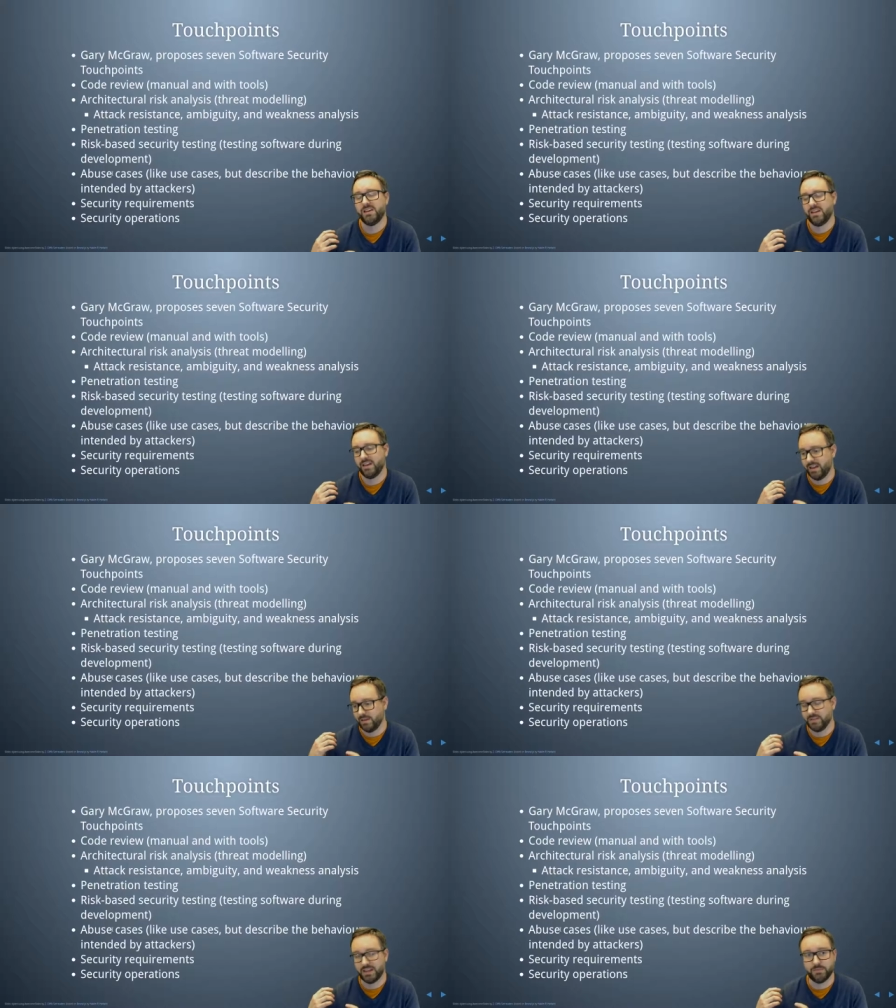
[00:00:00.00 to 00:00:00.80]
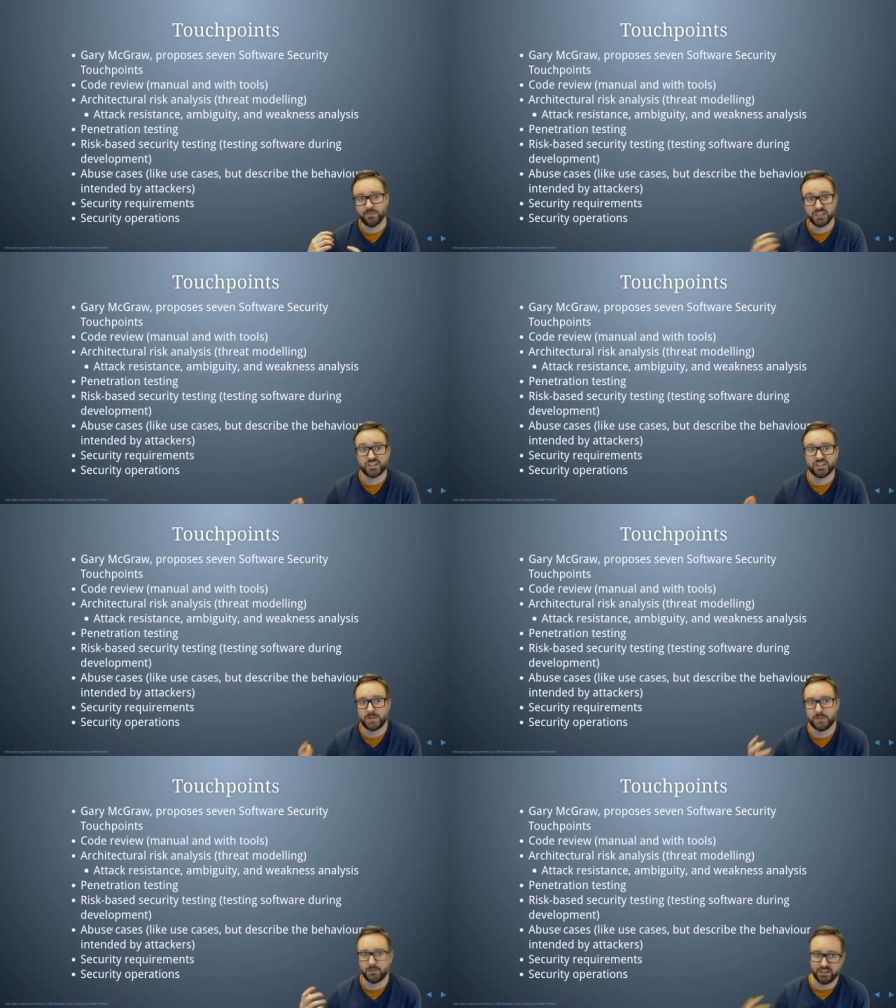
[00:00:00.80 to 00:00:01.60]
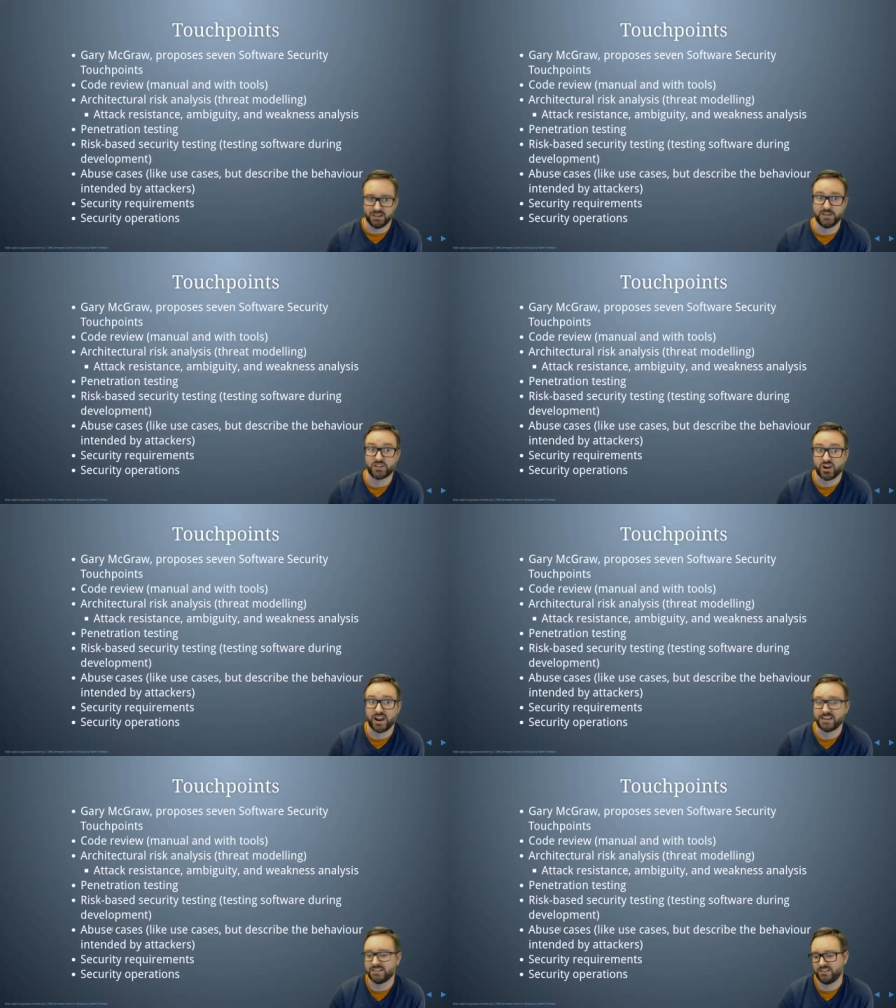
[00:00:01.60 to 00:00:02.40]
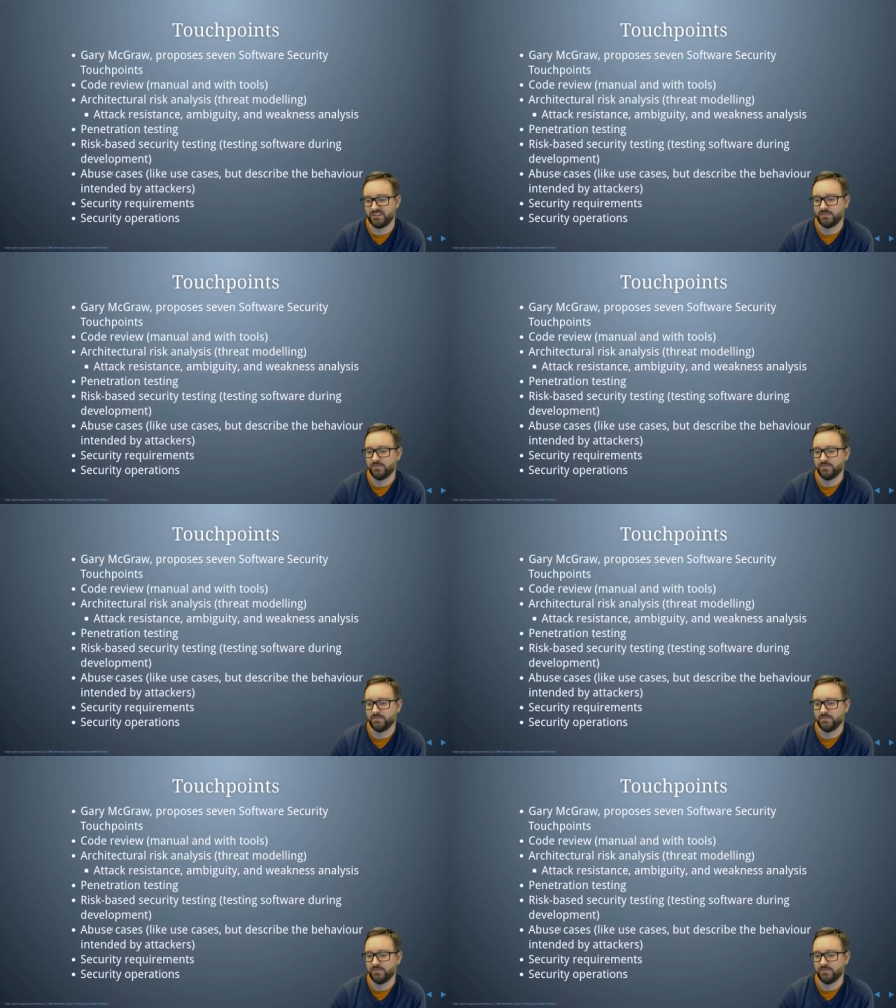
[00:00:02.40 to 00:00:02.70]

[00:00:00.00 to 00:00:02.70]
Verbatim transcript: um, malicious people are going to be trying to do.